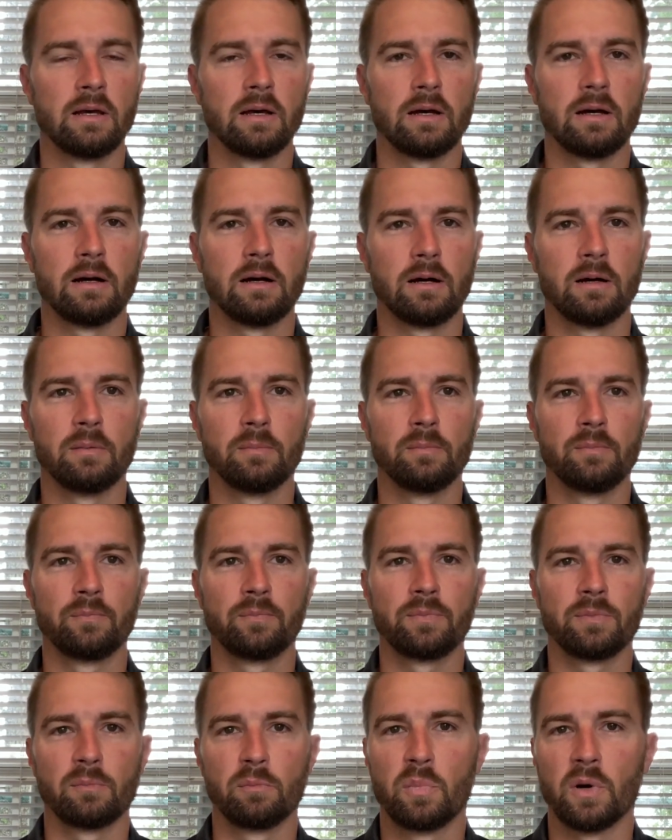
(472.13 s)

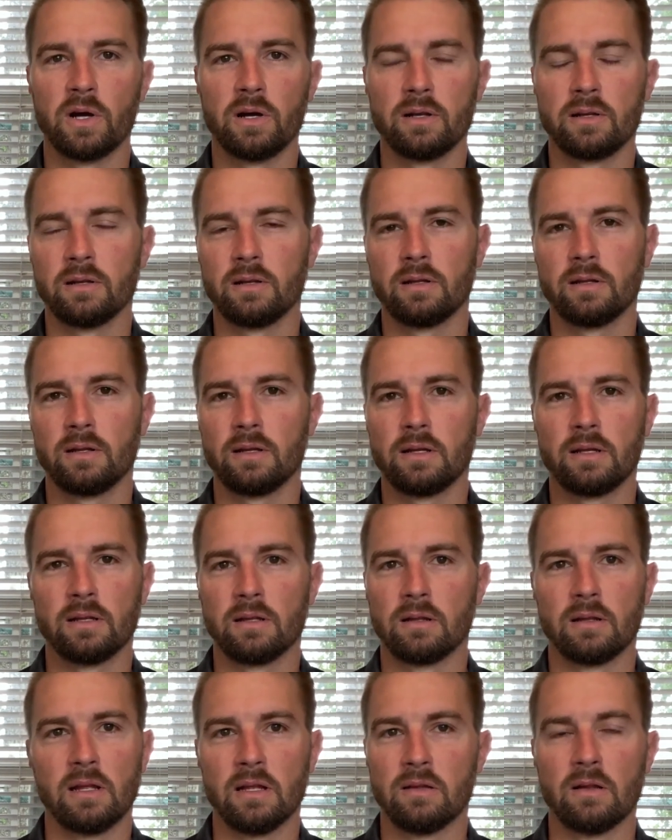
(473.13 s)
but
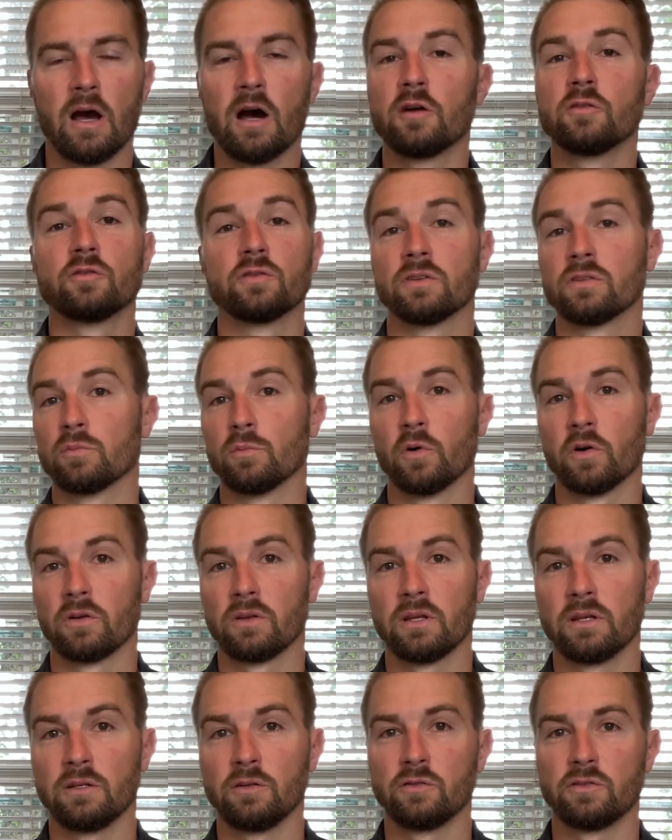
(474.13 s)
hundreds more
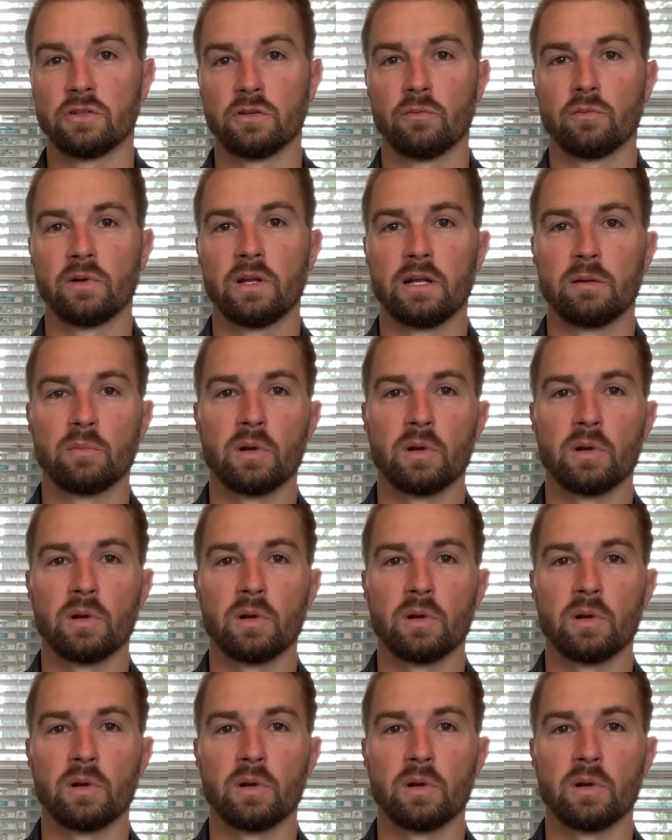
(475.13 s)
that you should read.